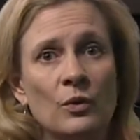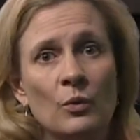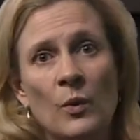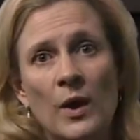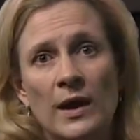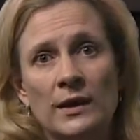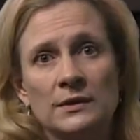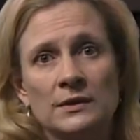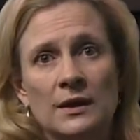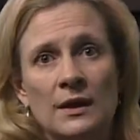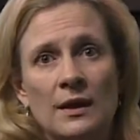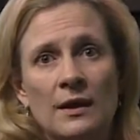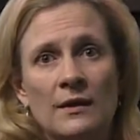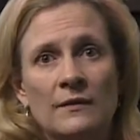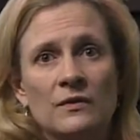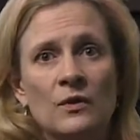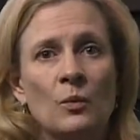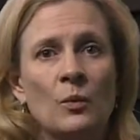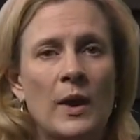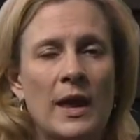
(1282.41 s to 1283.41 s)
the what,
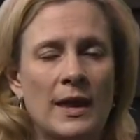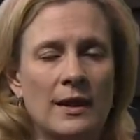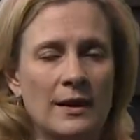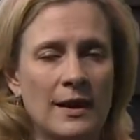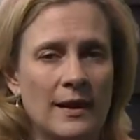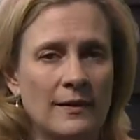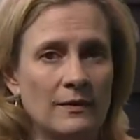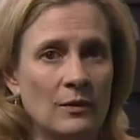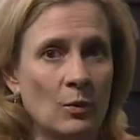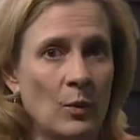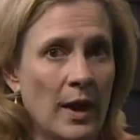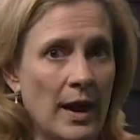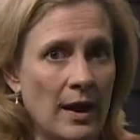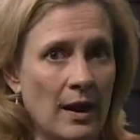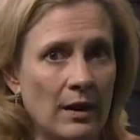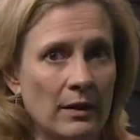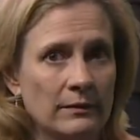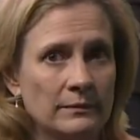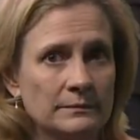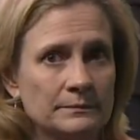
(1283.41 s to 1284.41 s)
the when, and the
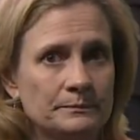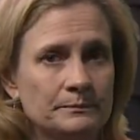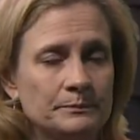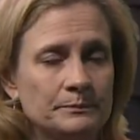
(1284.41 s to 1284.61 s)
where.